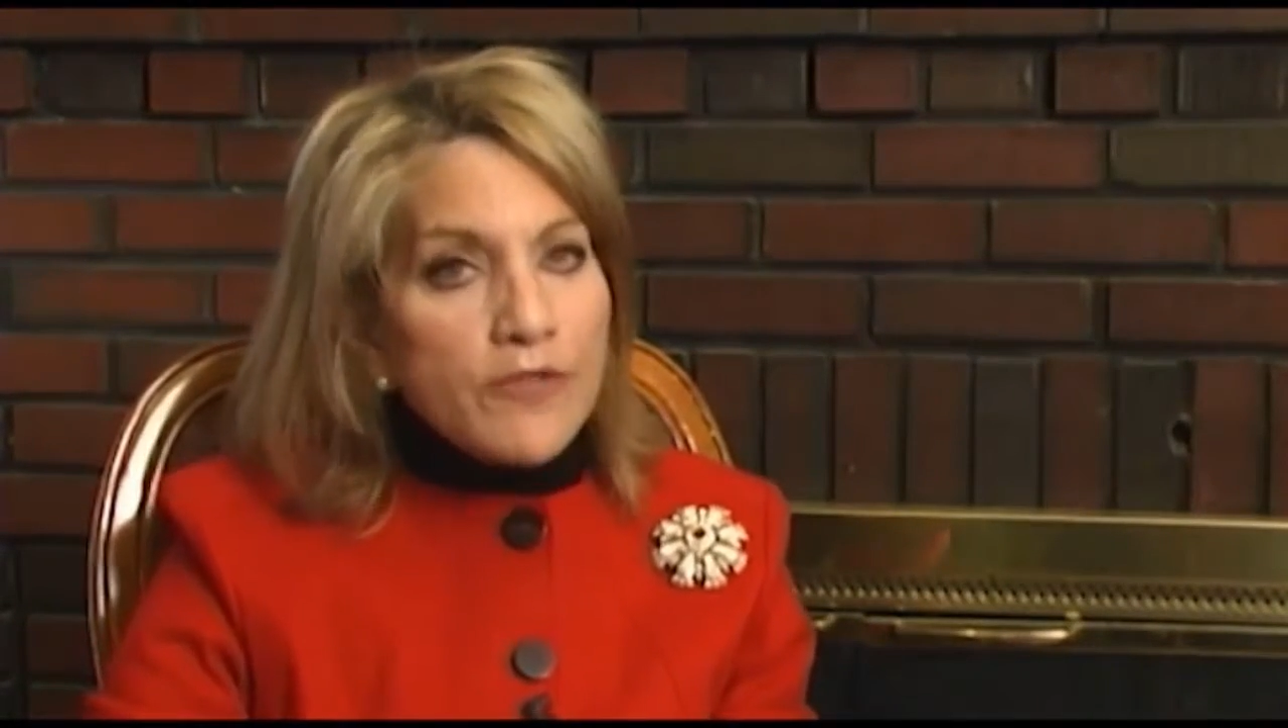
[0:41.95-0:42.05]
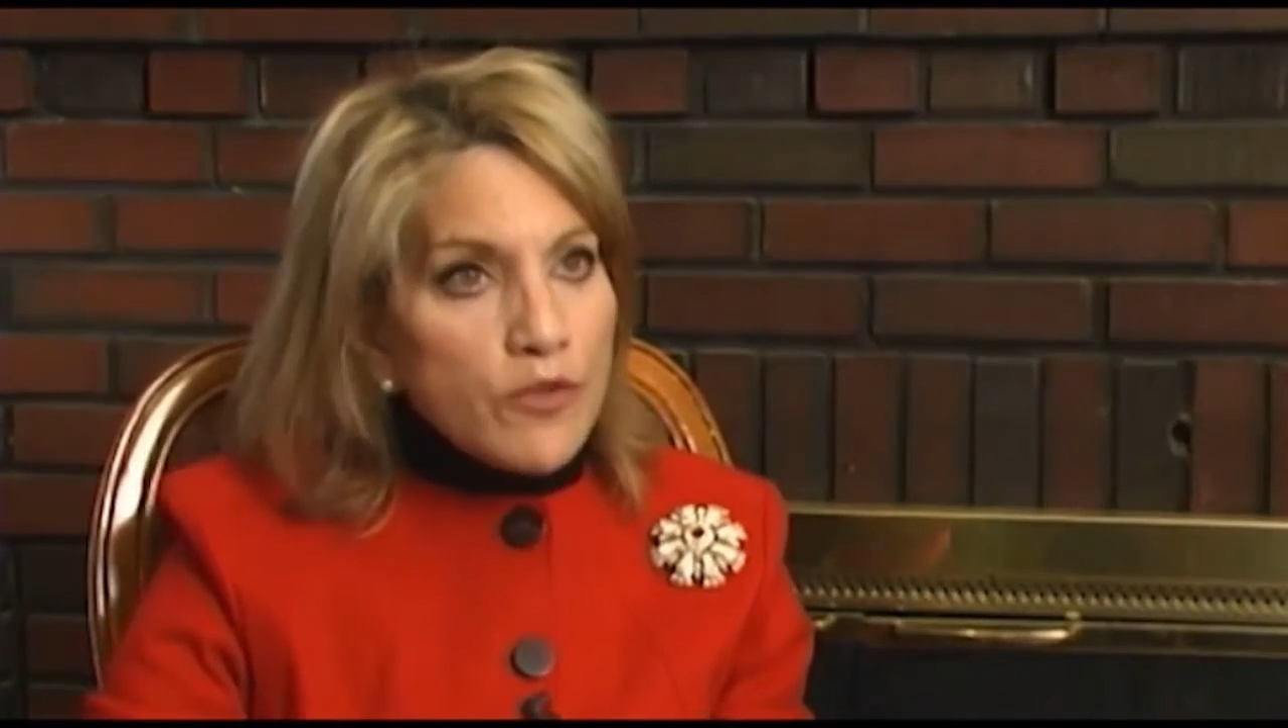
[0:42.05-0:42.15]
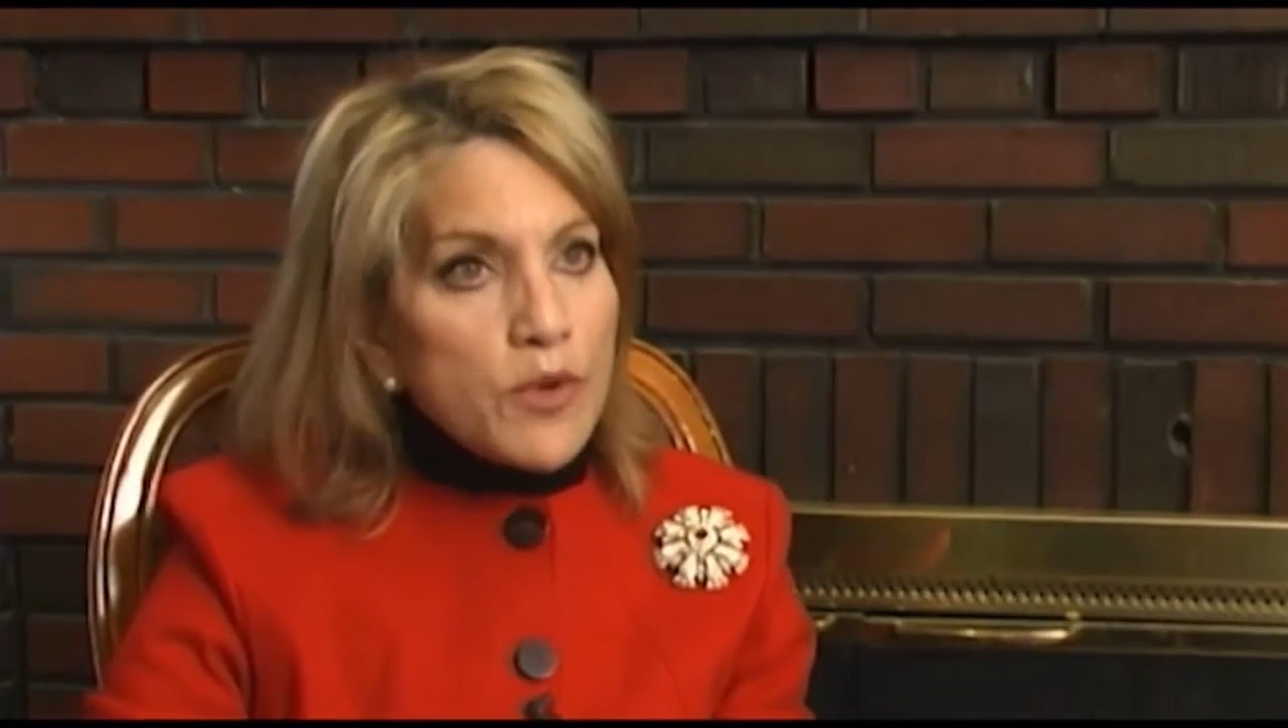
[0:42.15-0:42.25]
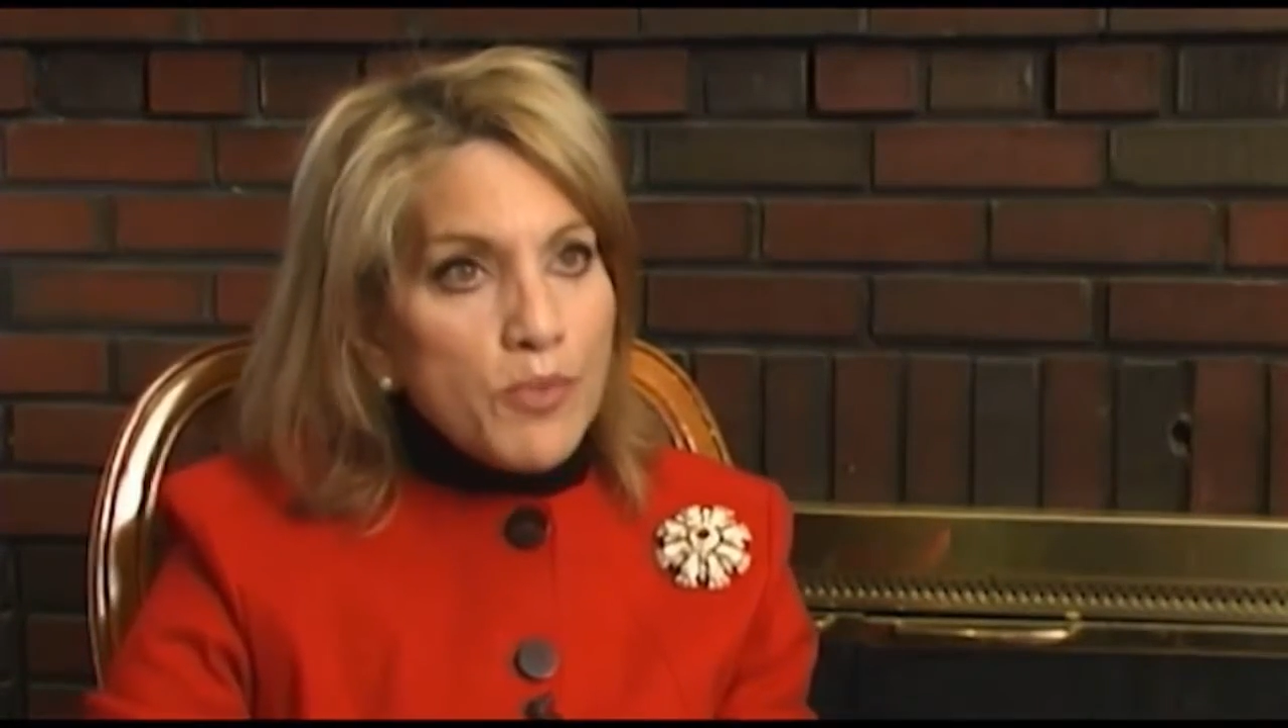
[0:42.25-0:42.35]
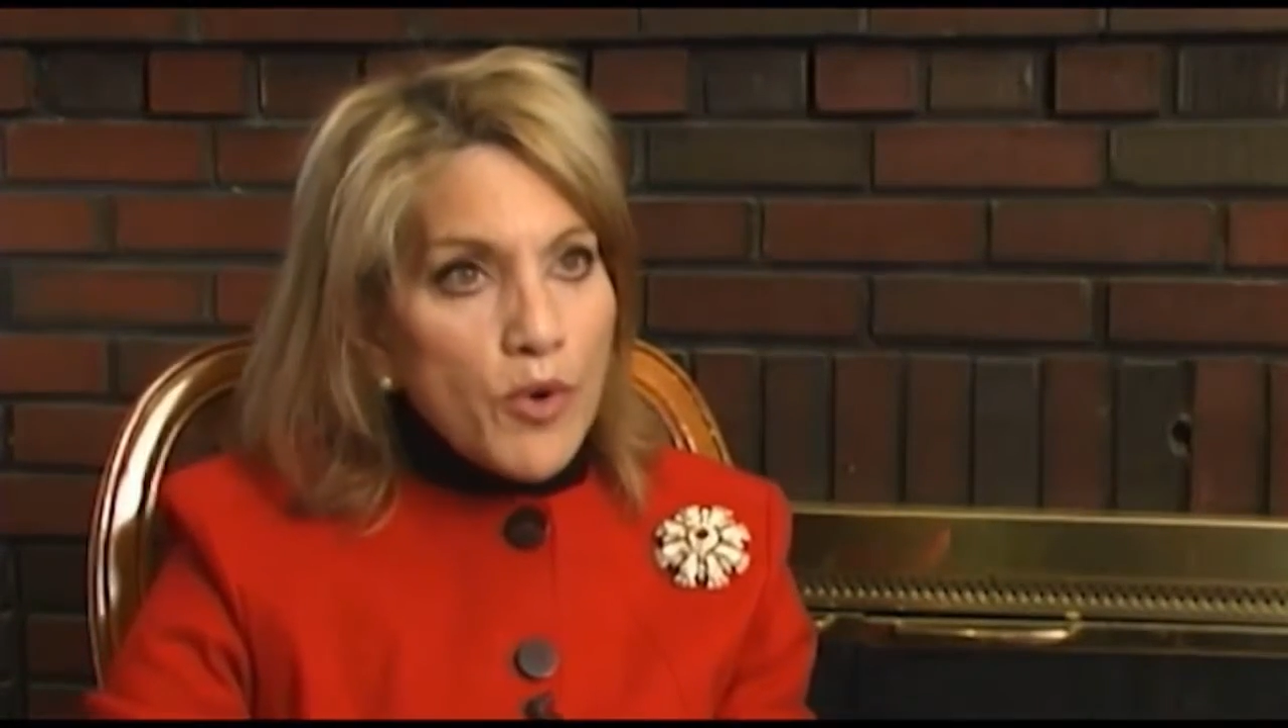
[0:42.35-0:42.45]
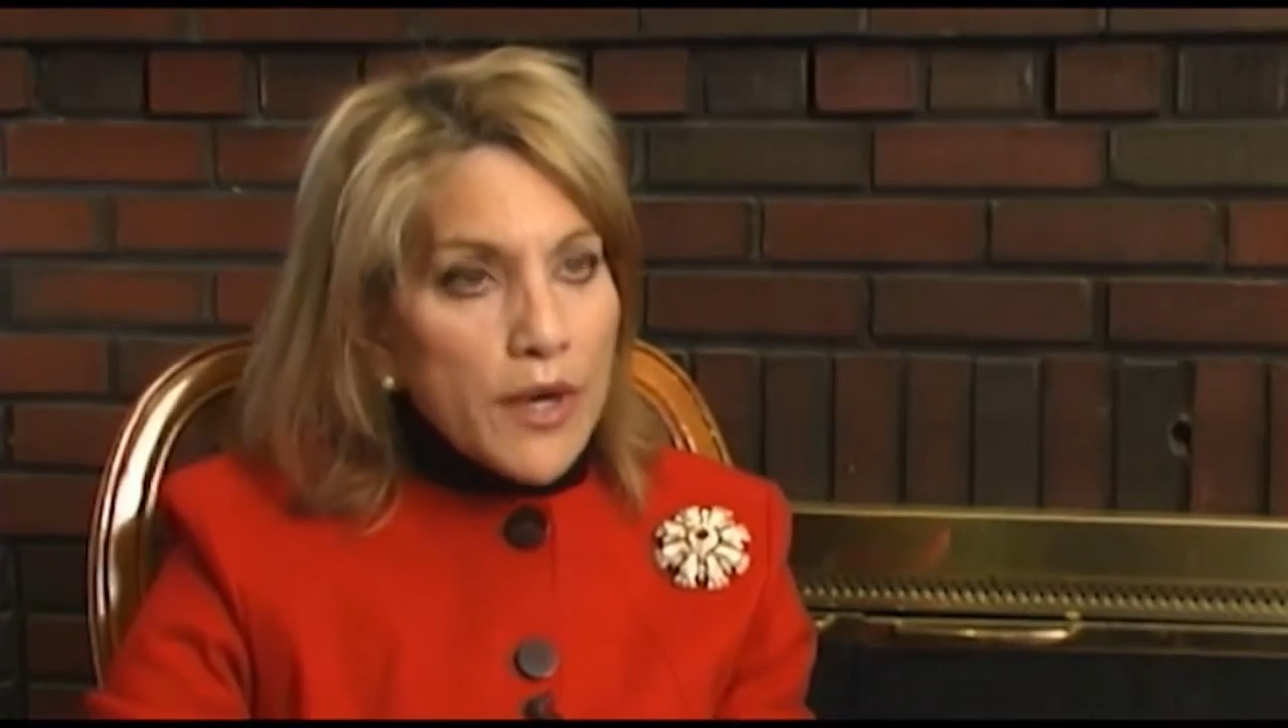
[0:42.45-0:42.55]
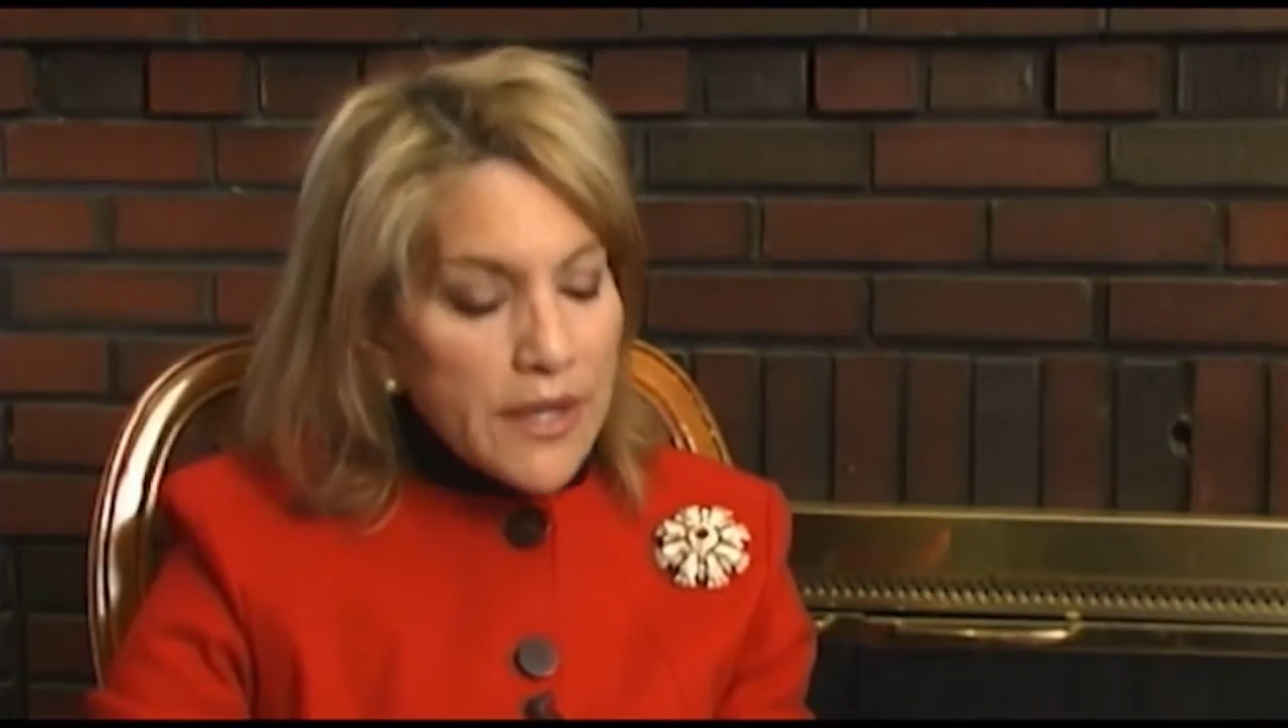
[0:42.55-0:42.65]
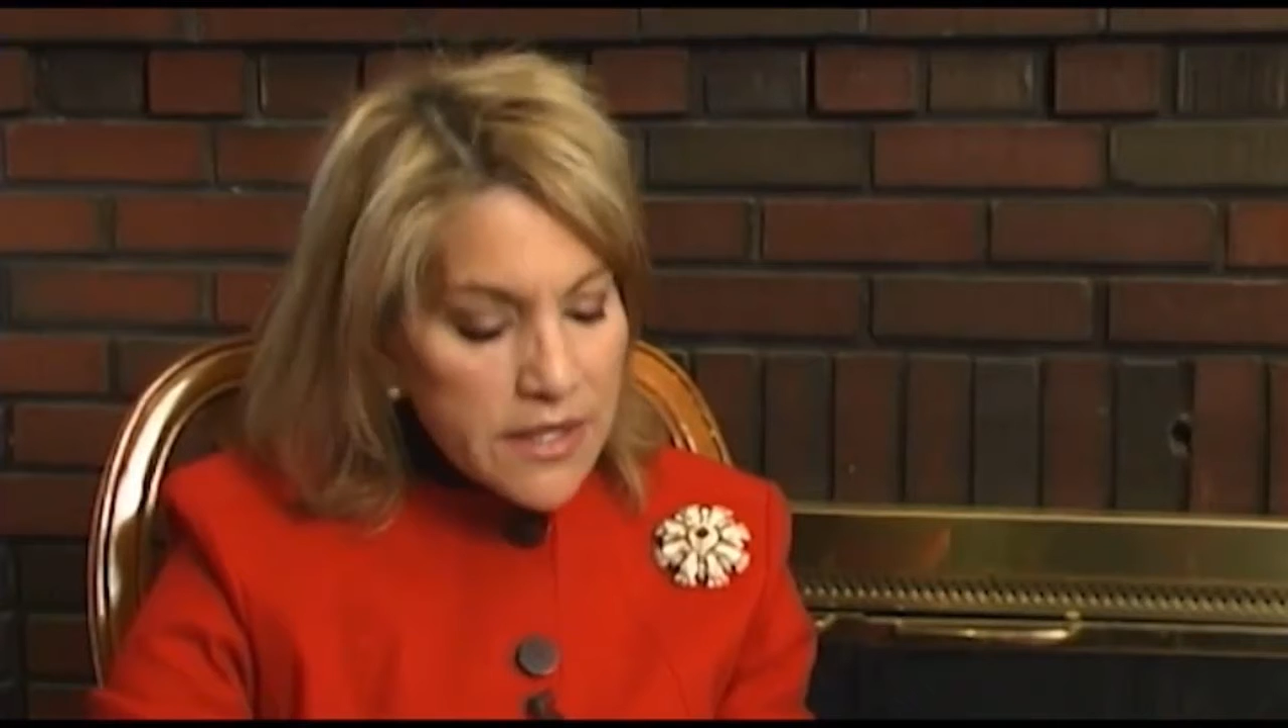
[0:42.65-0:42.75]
you a report.